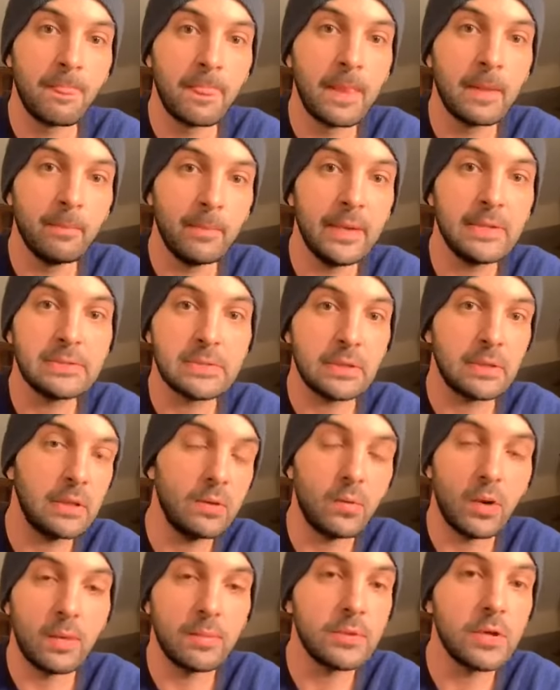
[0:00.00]
basically
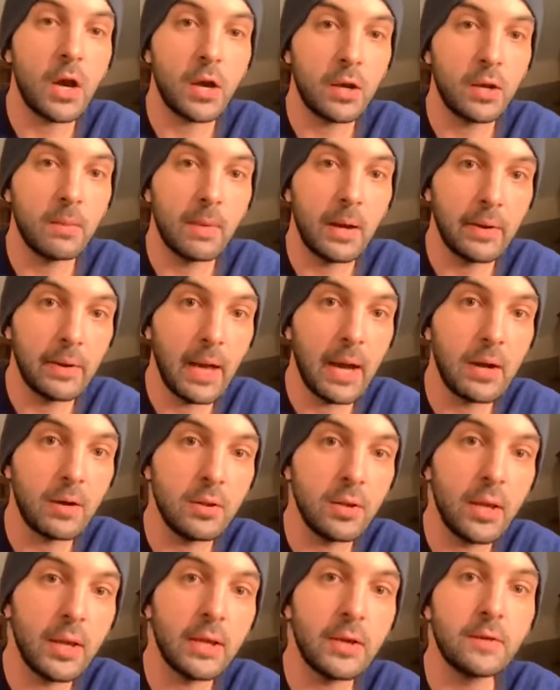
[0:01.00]
what I'm talking about now,
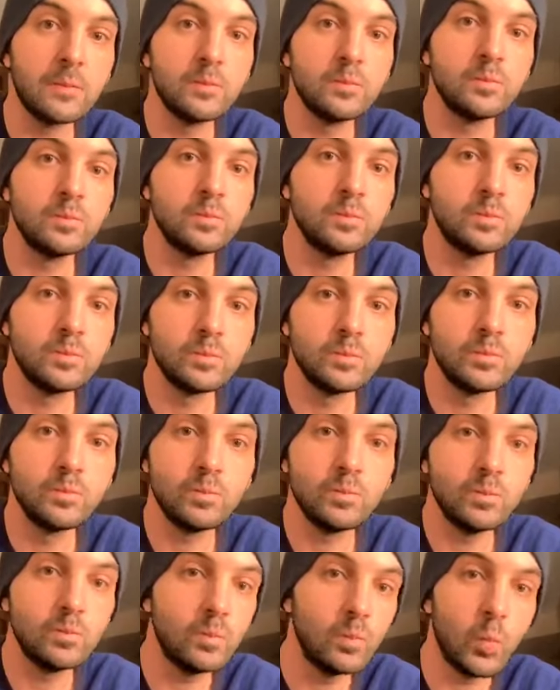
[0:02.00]
like,
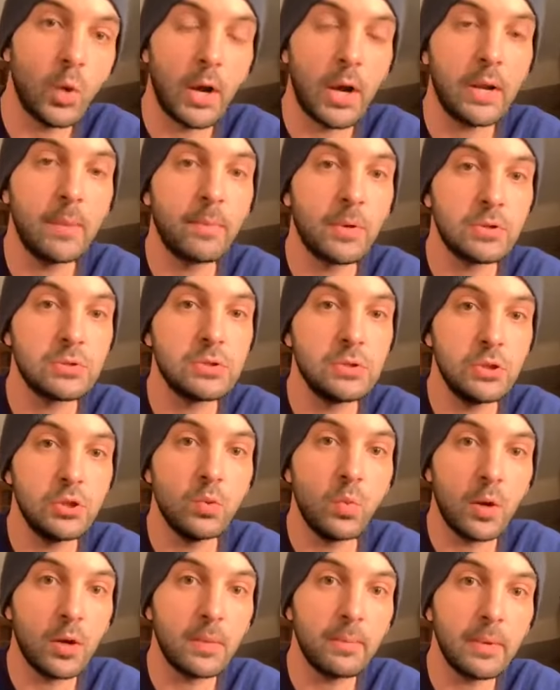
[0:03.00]
what kind of person do you
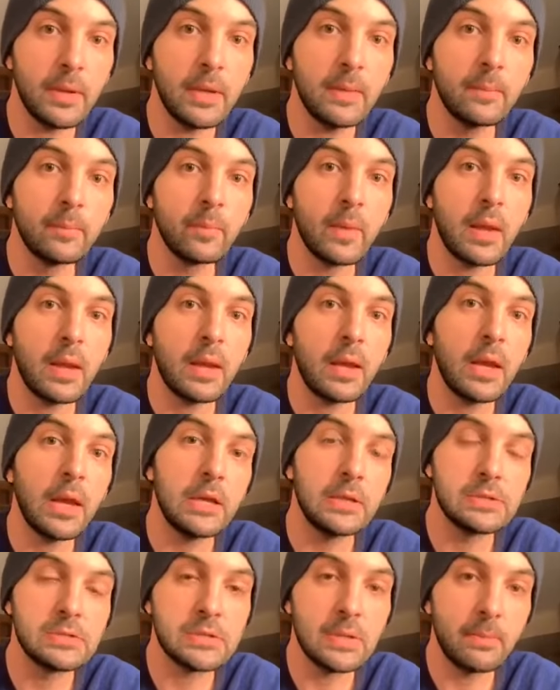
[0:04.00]
want to be?
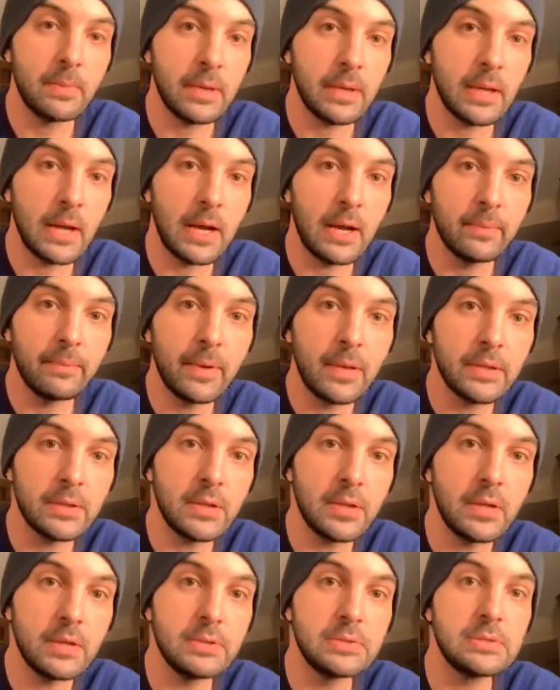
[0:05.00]
And somebody commented
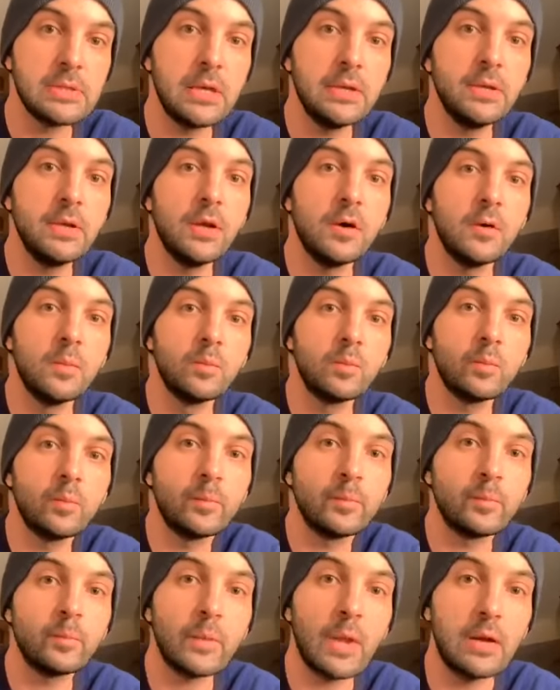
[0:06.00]
and said,
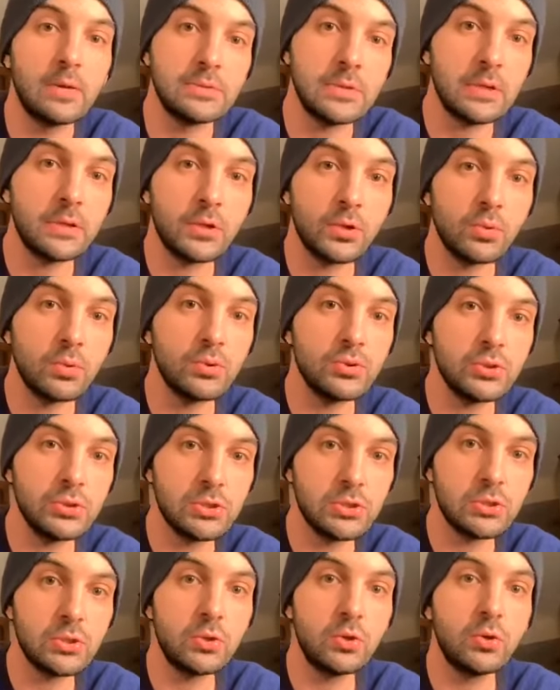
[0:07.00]
I was at the grocery
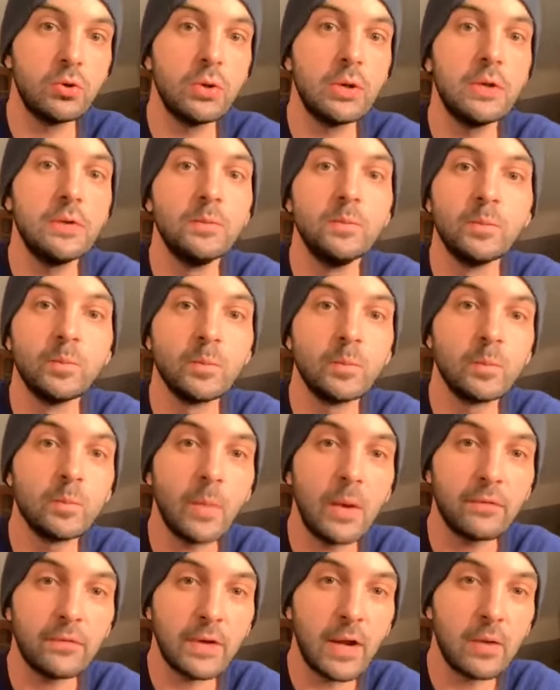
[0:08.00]
store and I
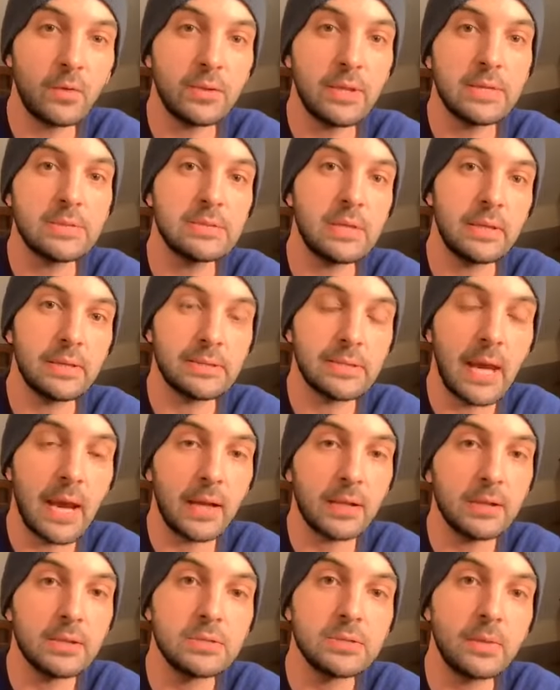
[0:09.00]
forgot what they said
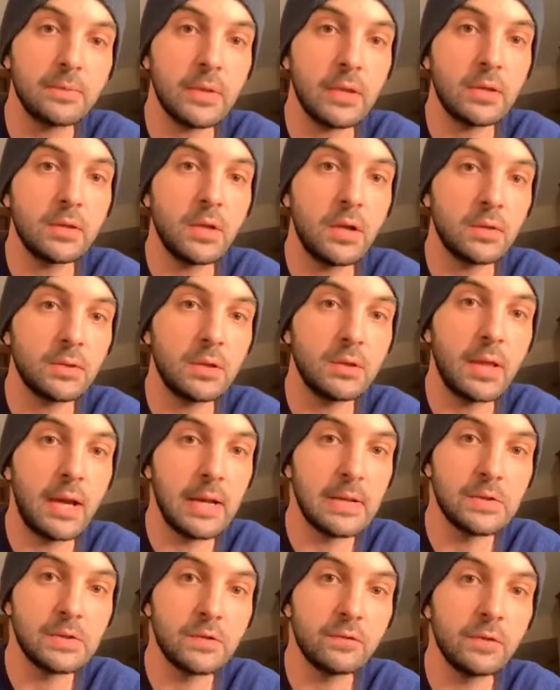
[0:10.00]
exactly. Something along the
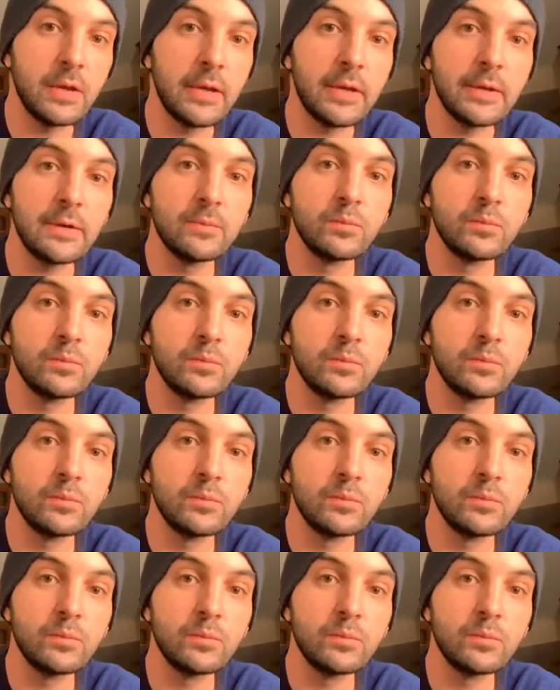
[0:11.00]
lines of like,